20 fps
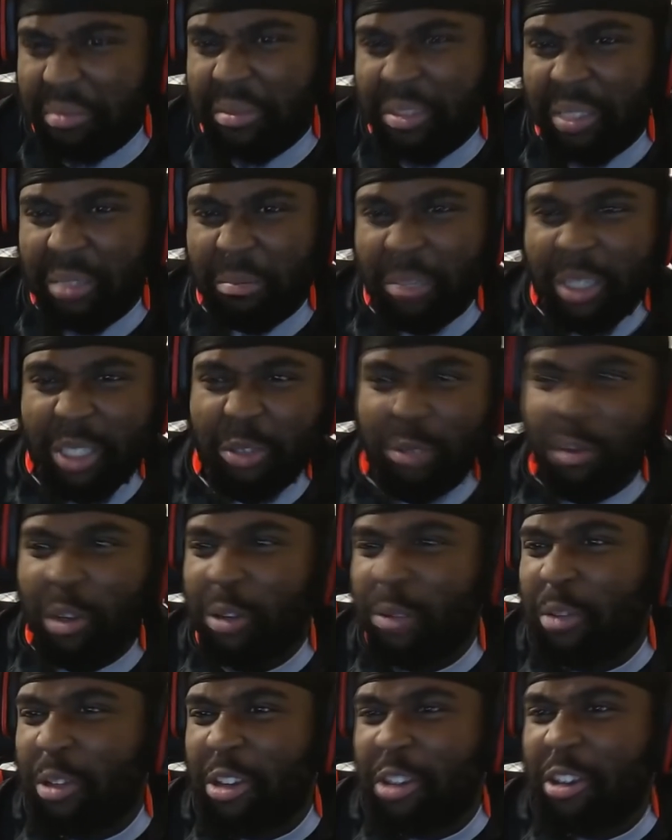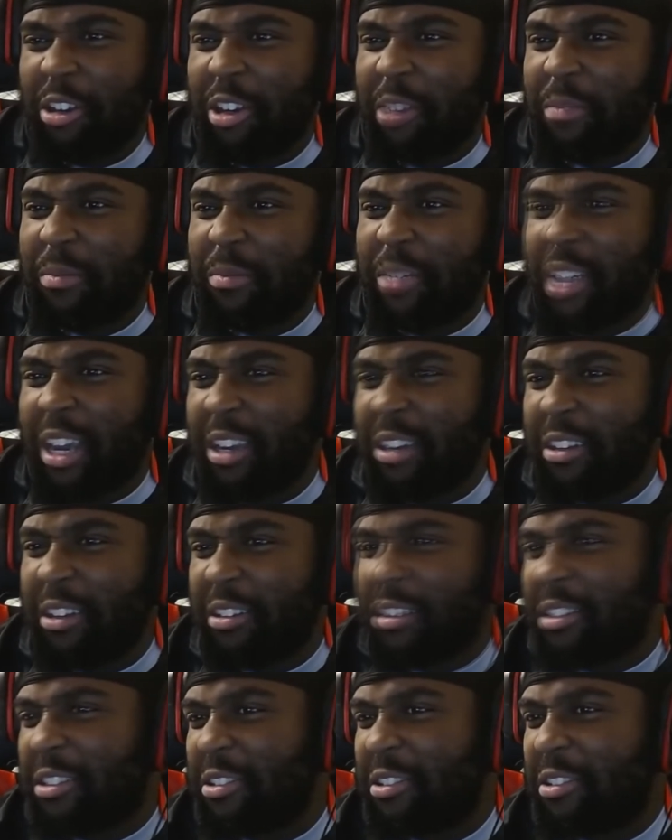Best run when you hear them tires,
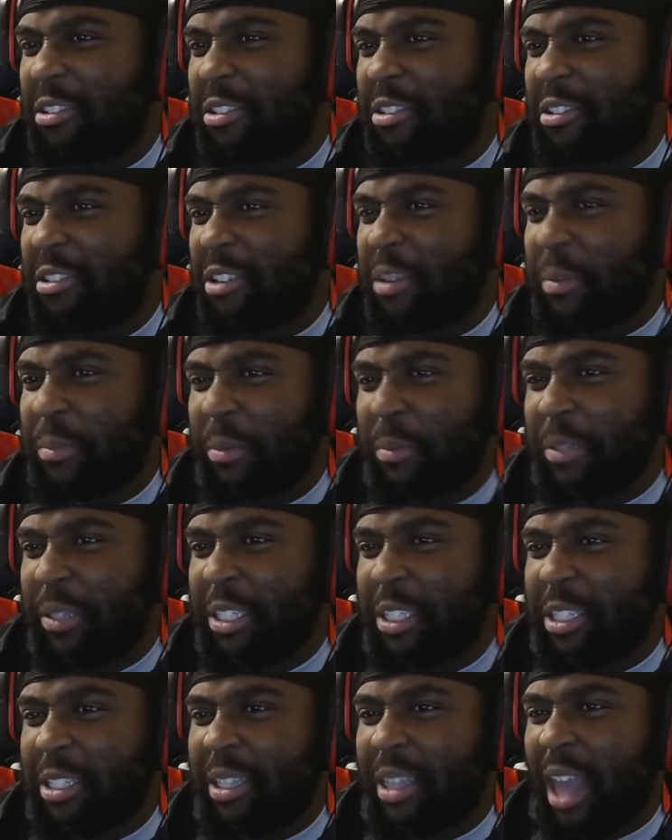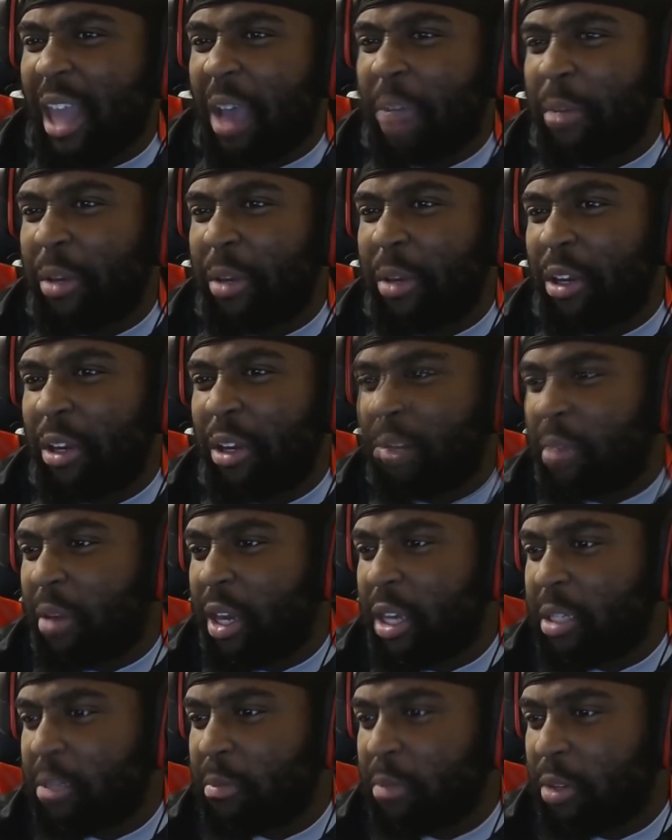because you know how people be slamming on the
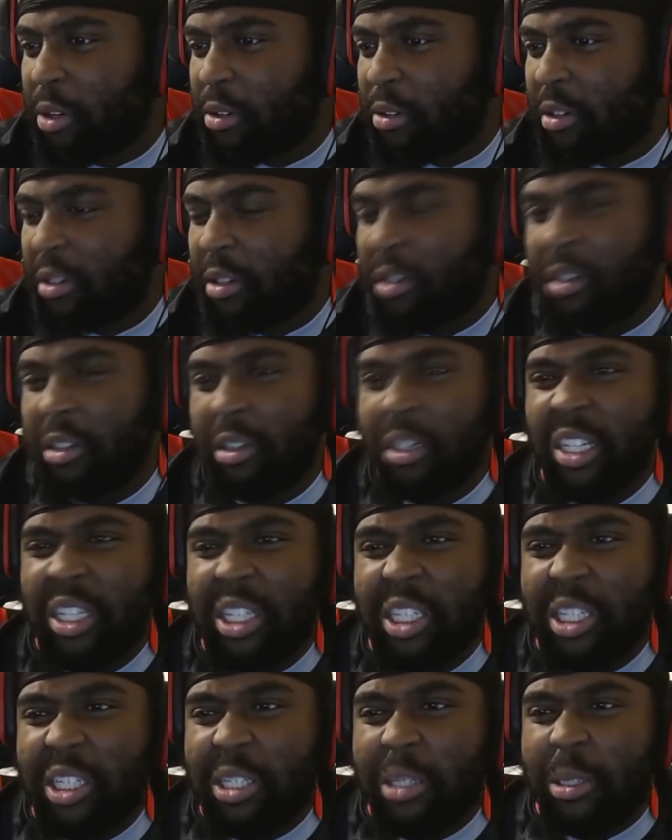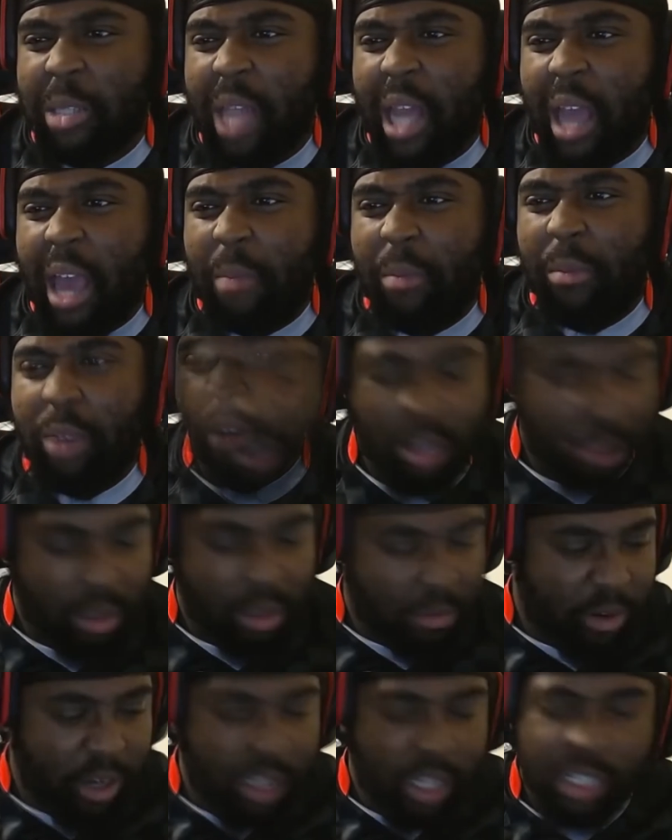brakes, bro? Slamming on the
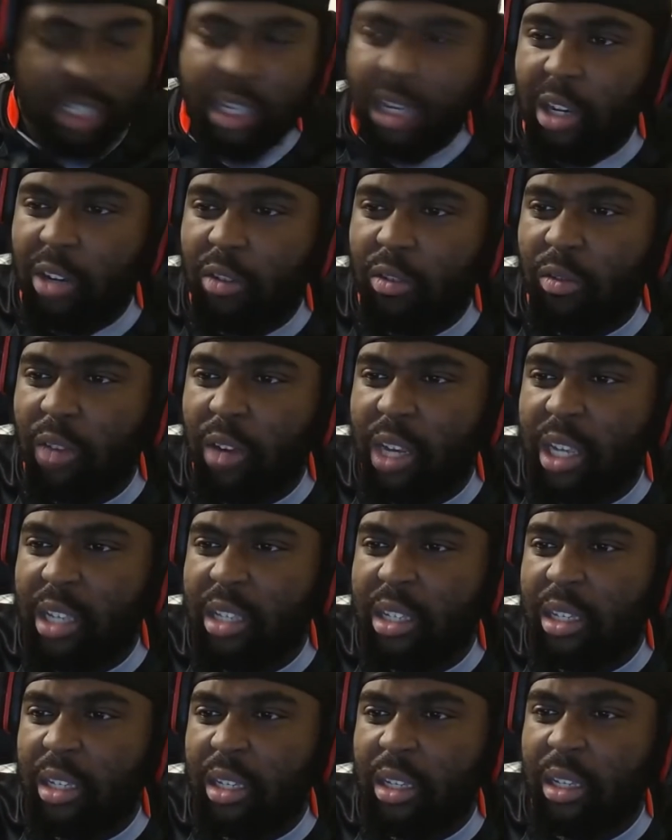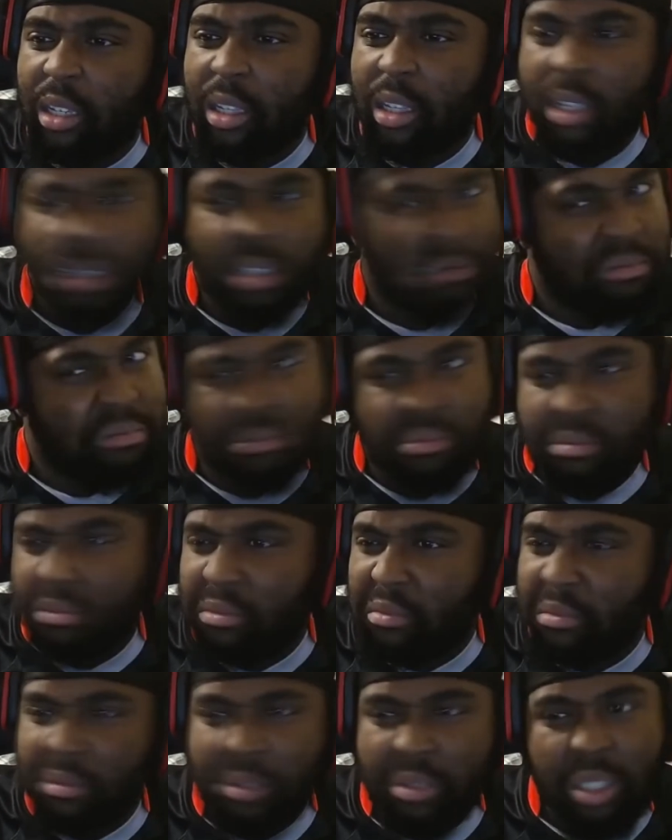brakes like crazy.
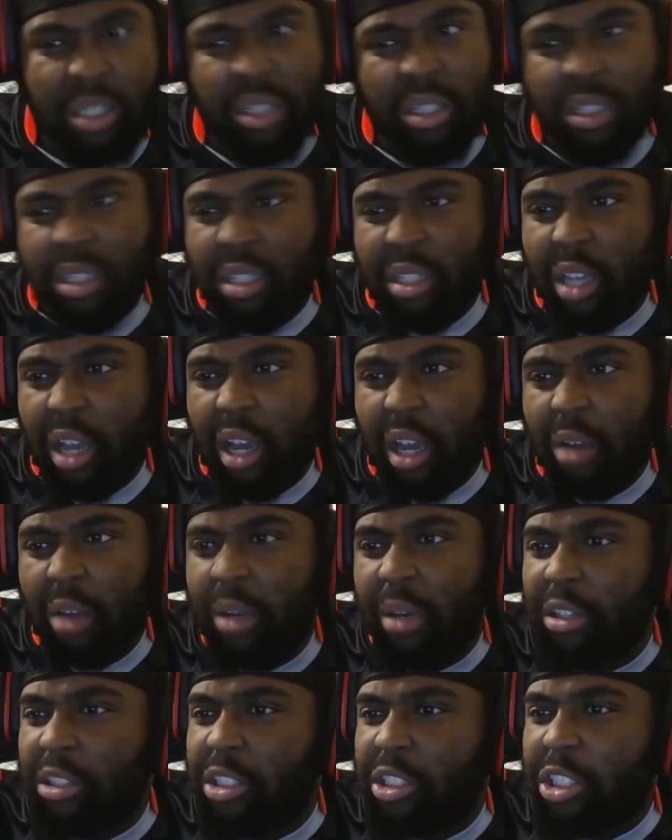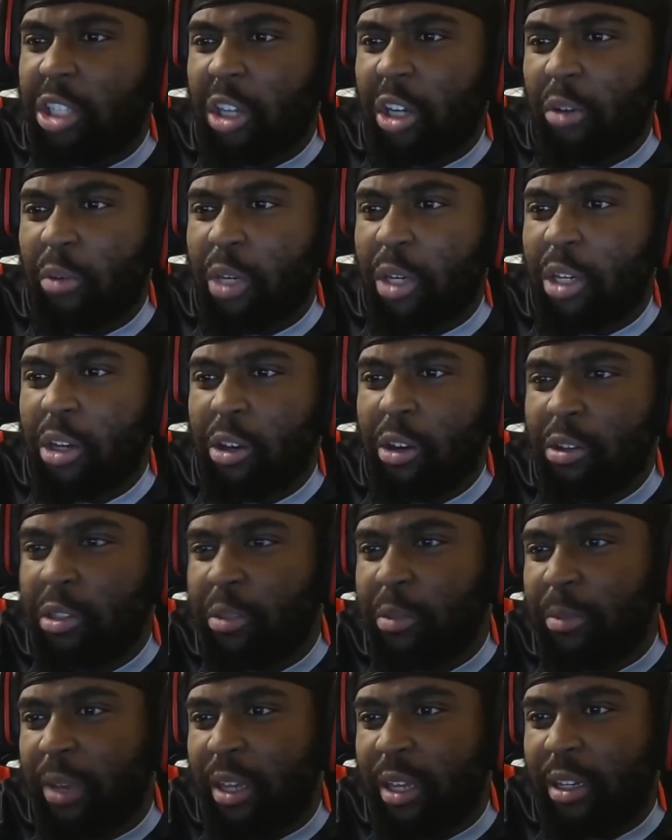Y'all better chill with those,
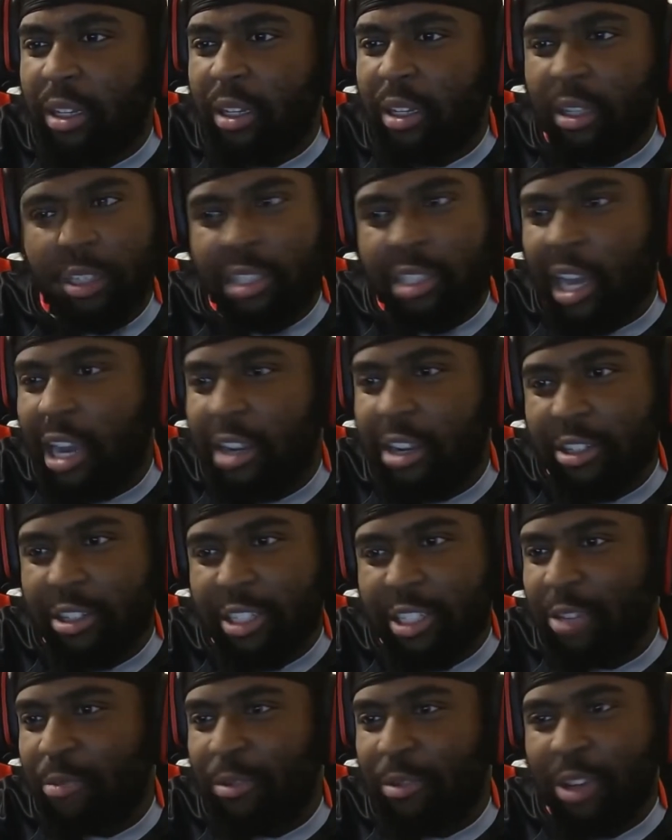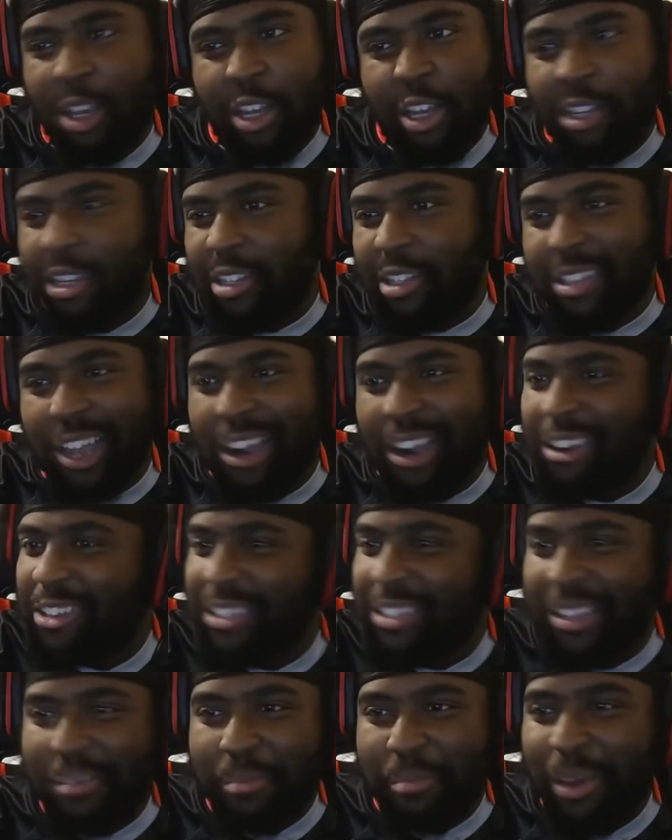man. The tires
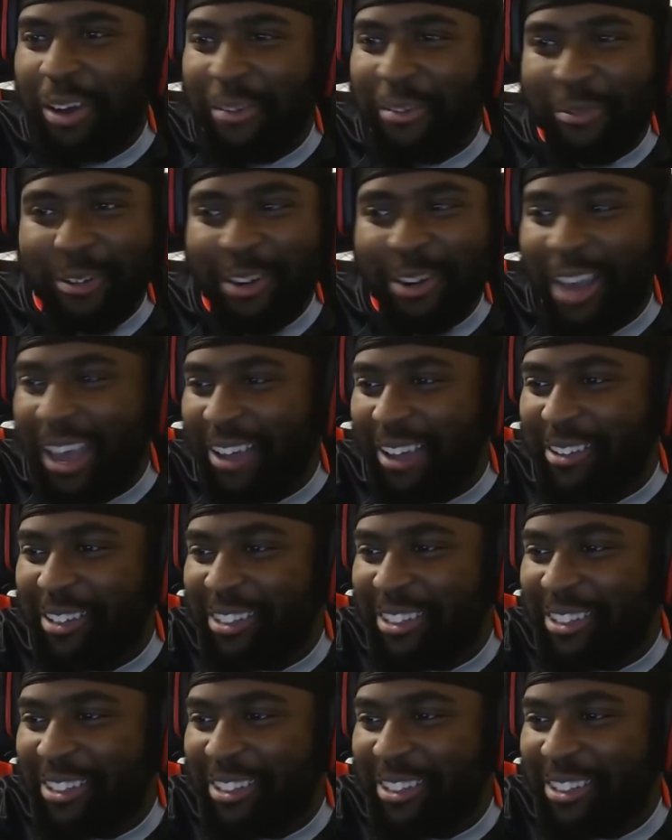ain't built for that.